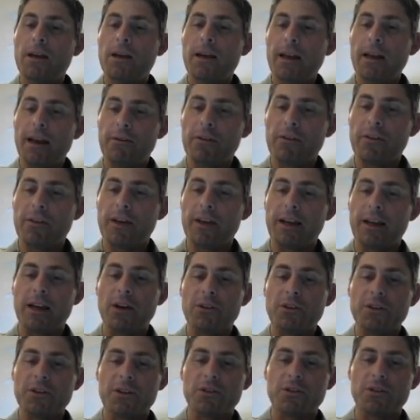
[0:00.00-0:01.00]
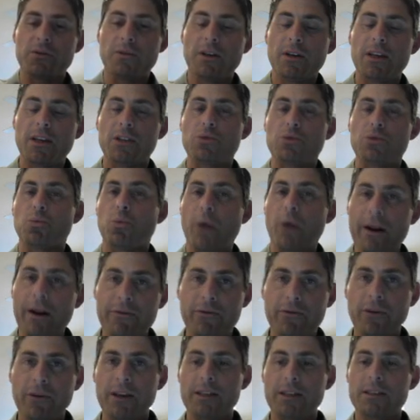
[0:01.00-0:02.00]
and everything else is
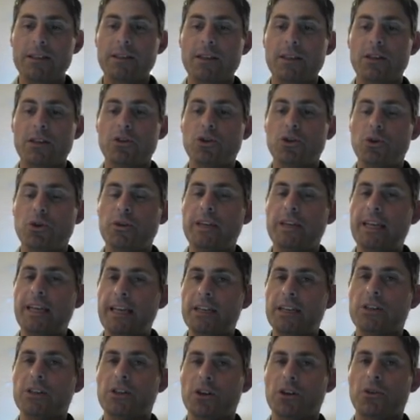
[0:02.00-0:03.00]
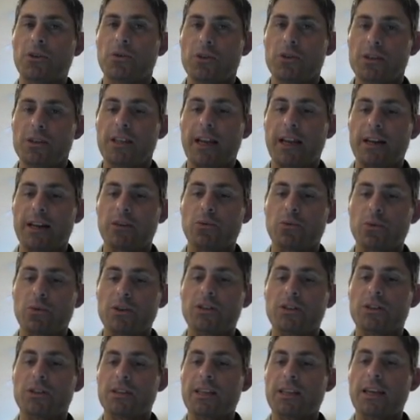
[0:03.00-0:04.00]
referenced to the internal standard,
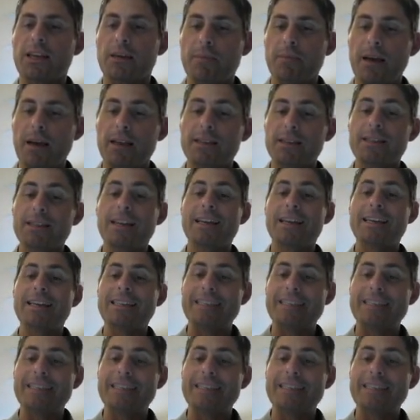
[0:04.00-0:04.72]
which is TMS.